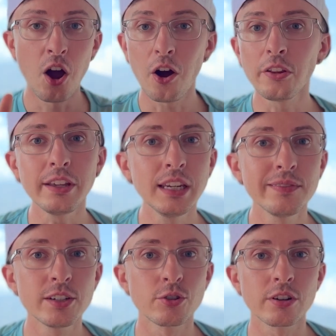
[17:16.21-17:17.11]
All the
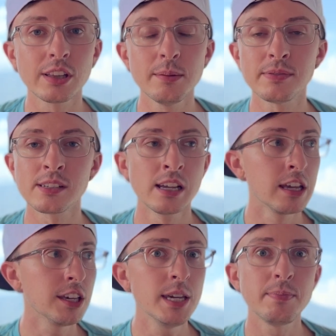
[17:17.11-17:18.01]
individual clips,
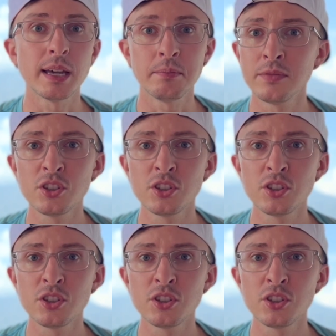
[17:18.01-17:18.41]
keep them.